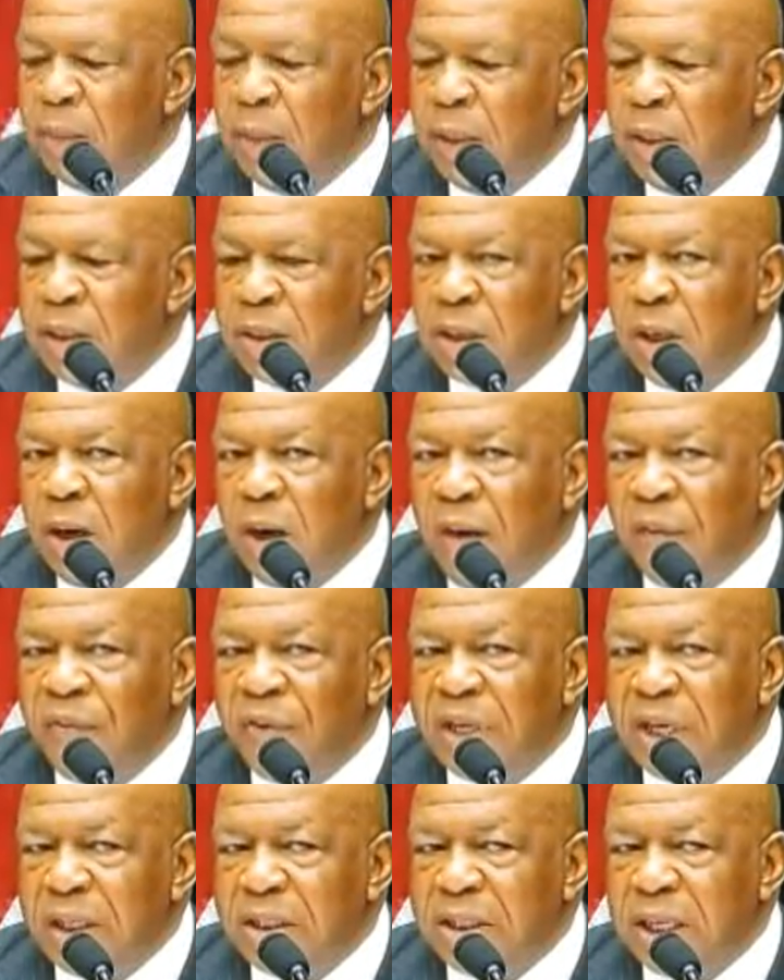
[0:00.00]
to offer
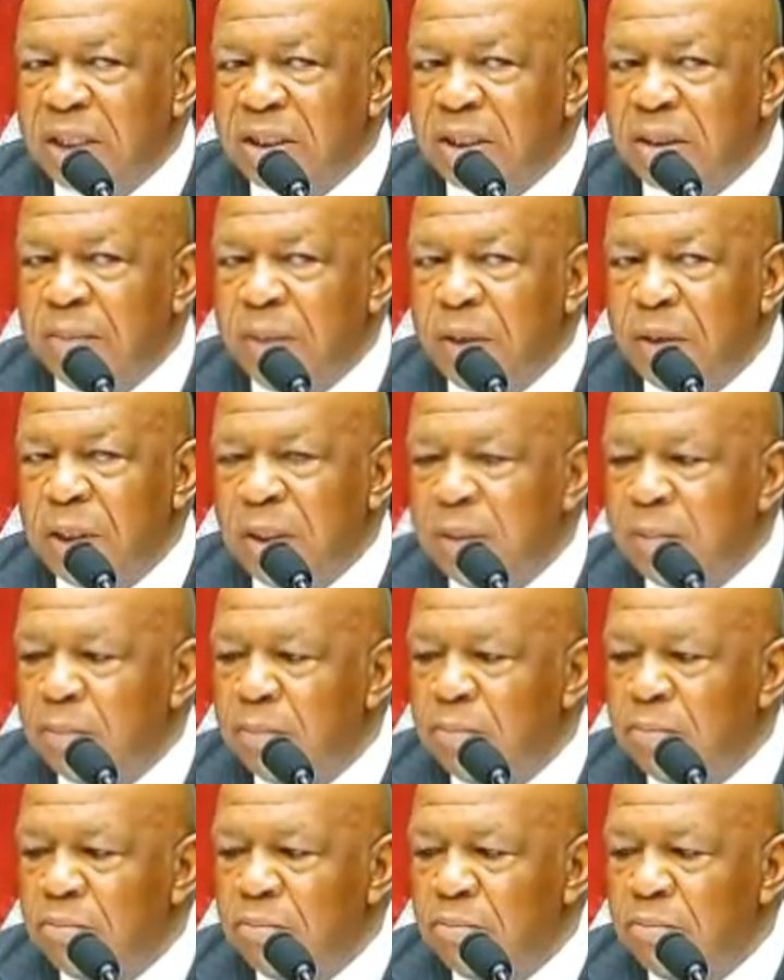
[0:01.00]
their testimony.
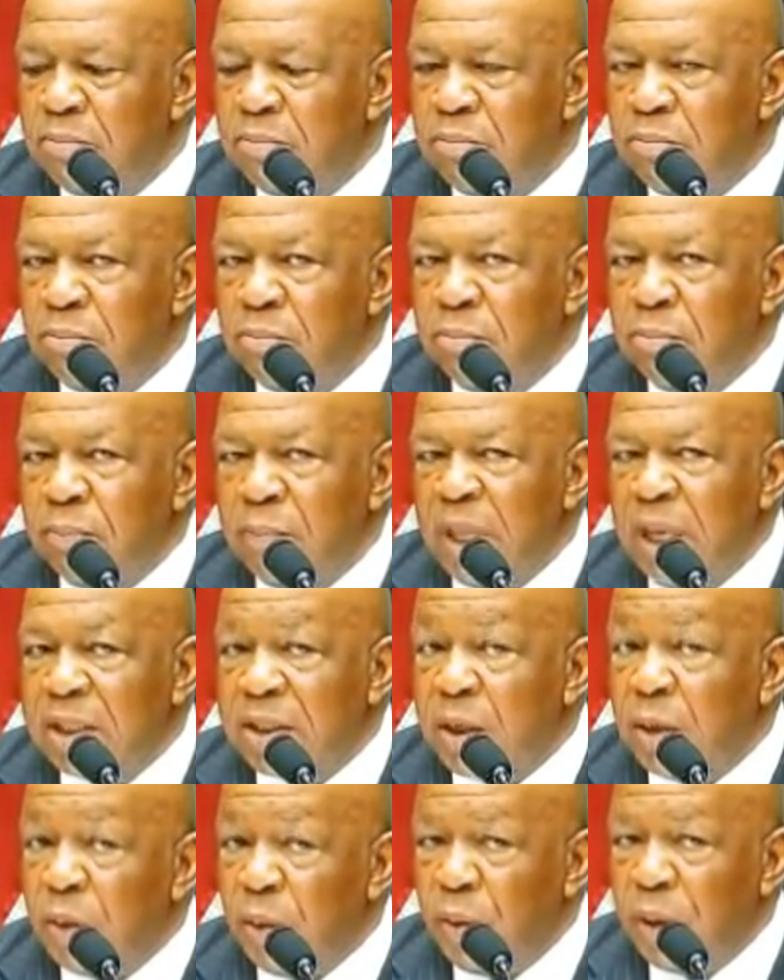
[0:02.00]

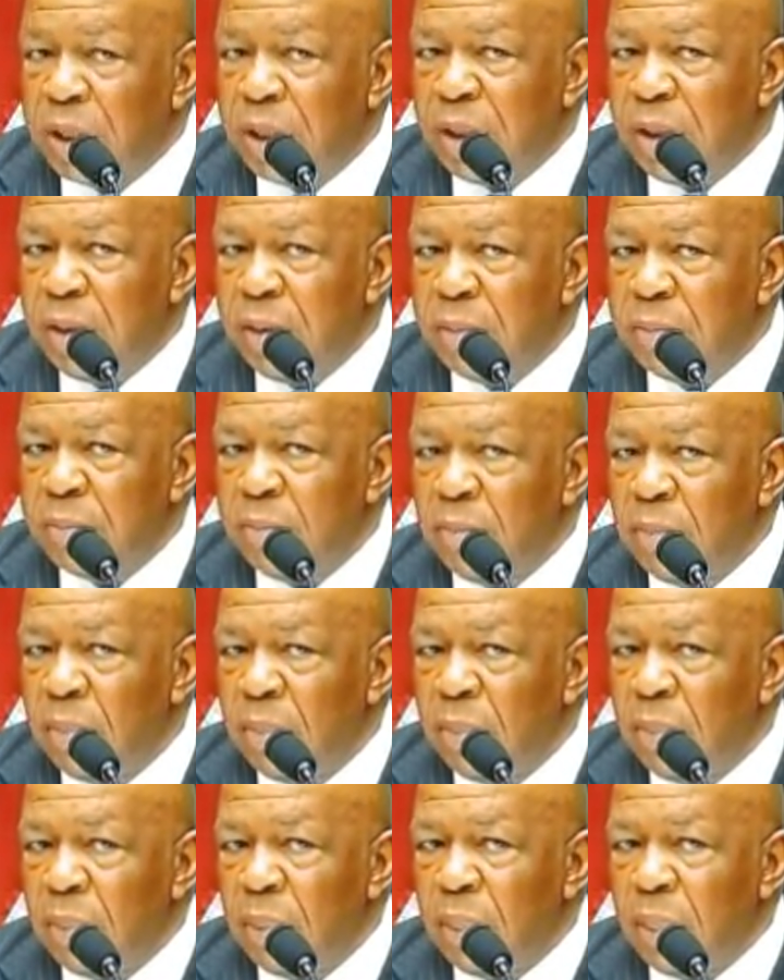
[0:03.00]
As a lawyer
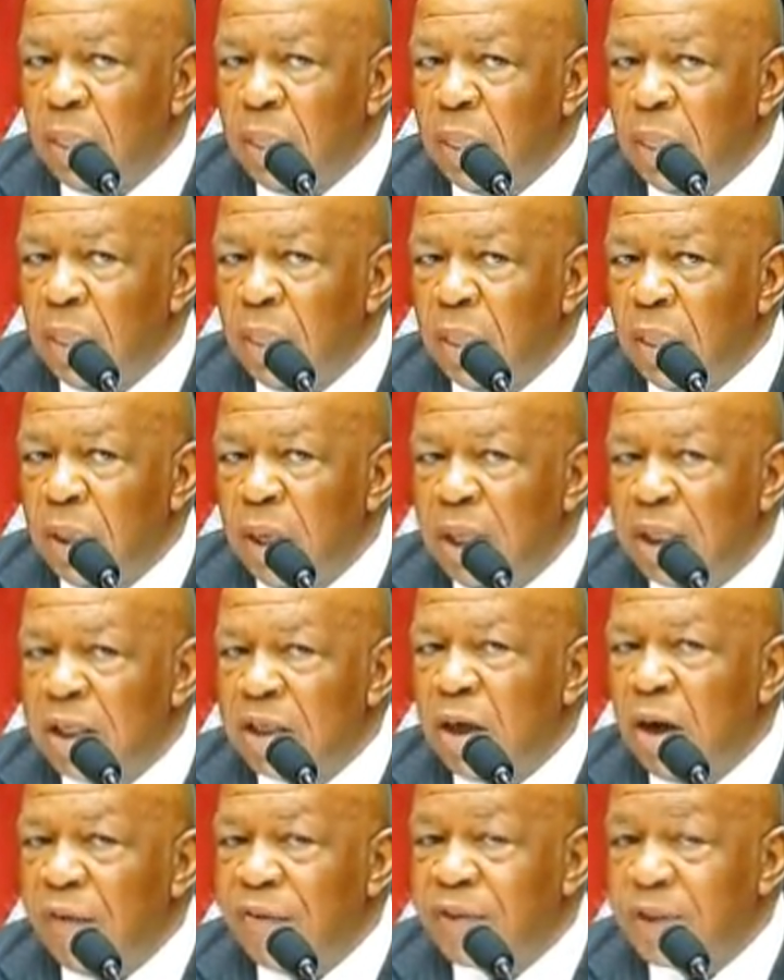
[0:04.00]
and
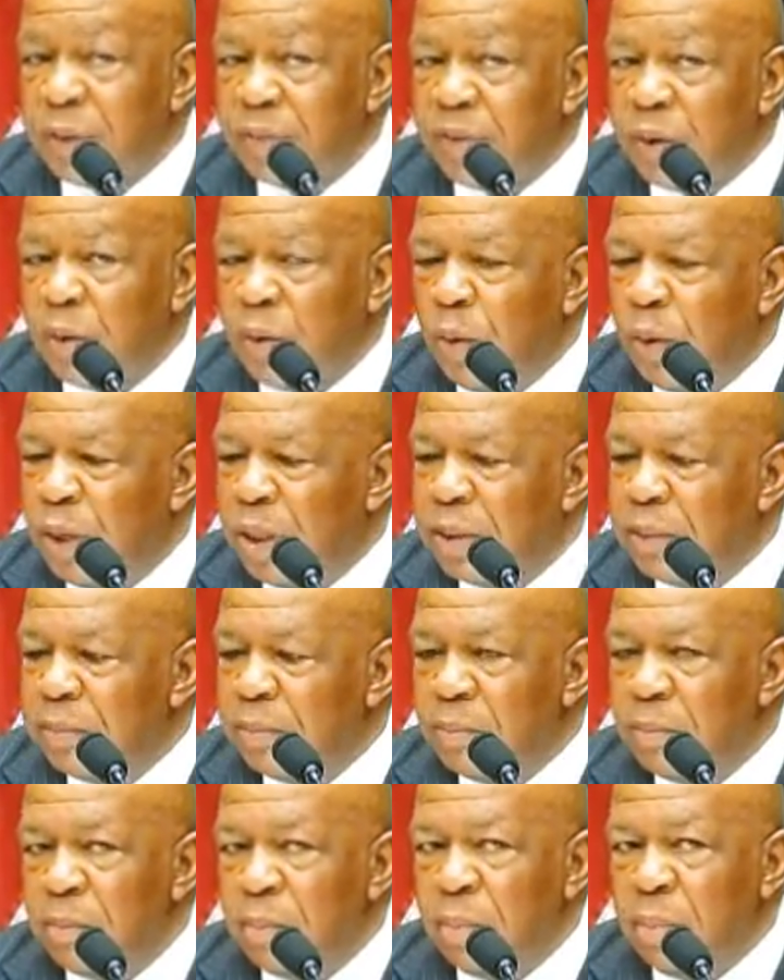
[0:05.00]
an officer of the court,
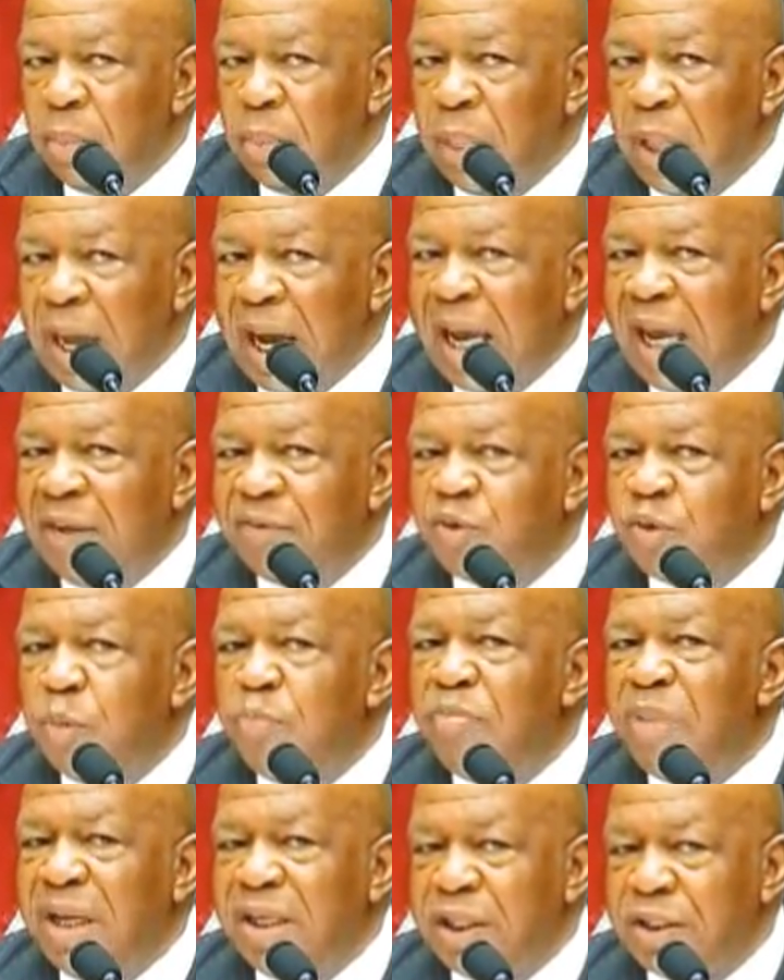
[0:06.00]
I have
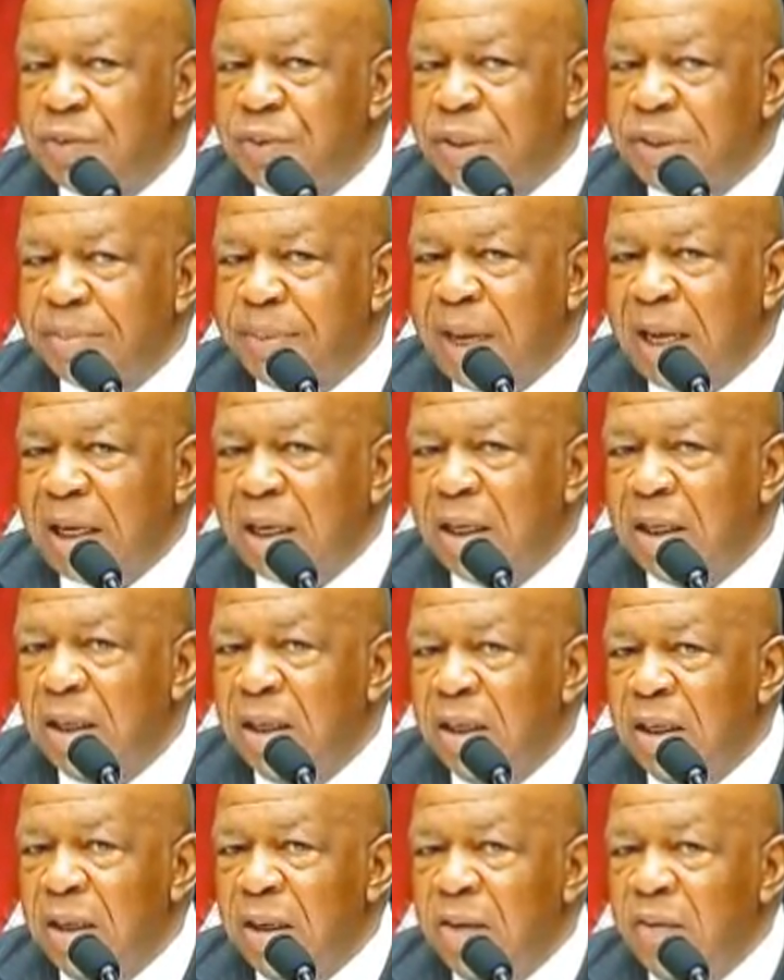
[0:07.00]
tremendous respect
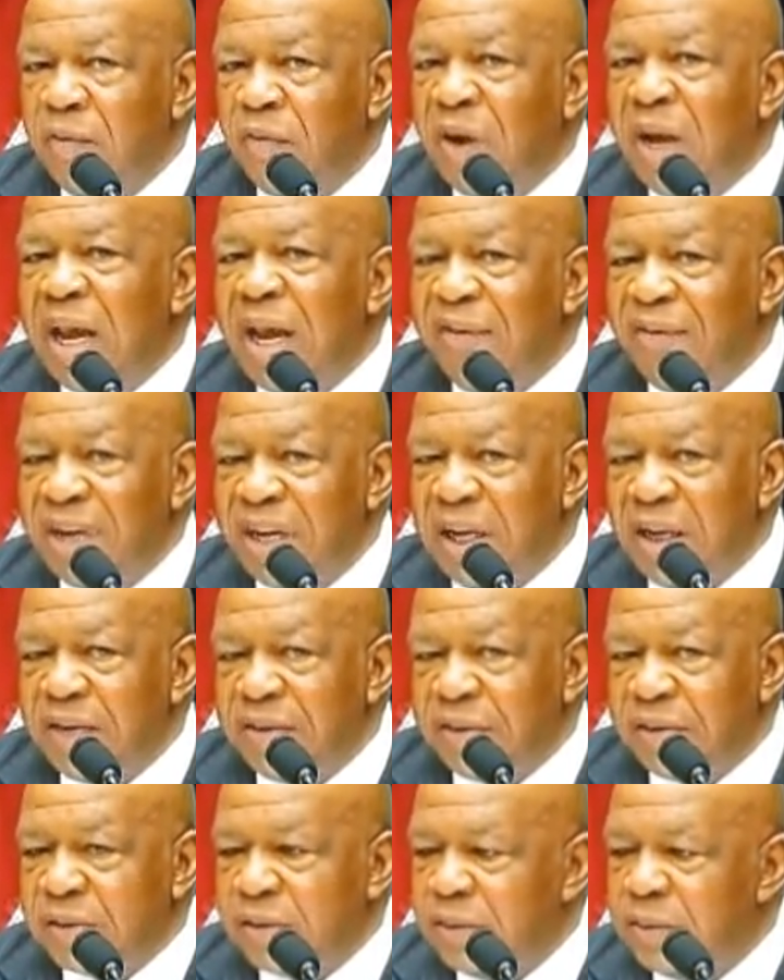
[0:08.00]
for
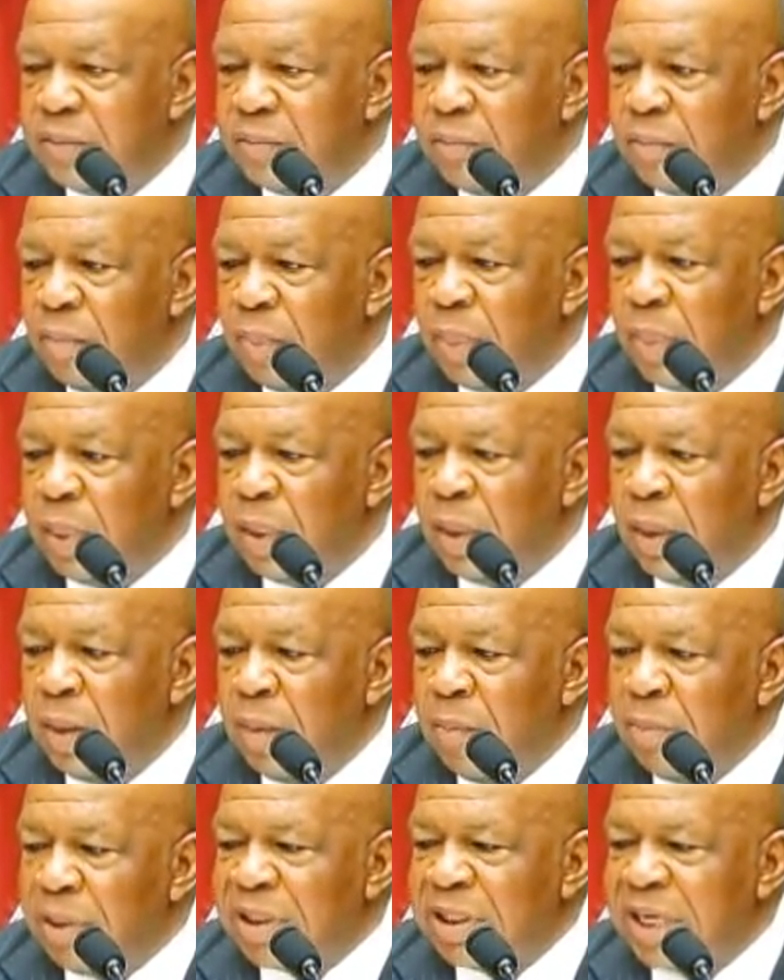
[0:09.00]
evidence.
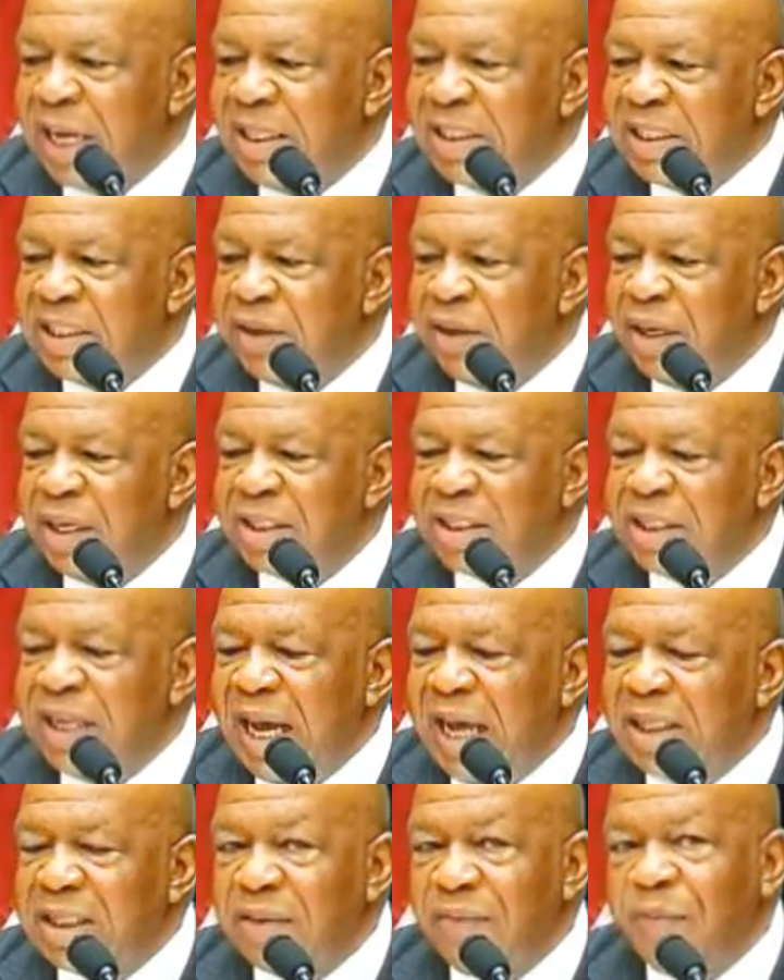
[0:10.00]
But today's hearing is
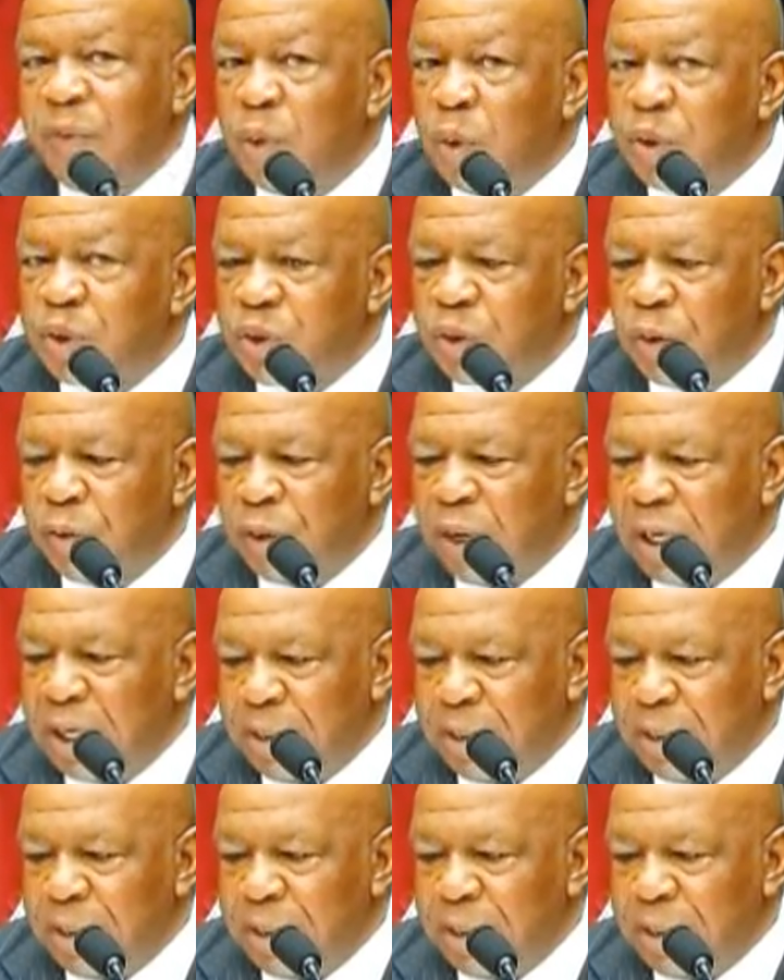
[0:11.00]
not the full story.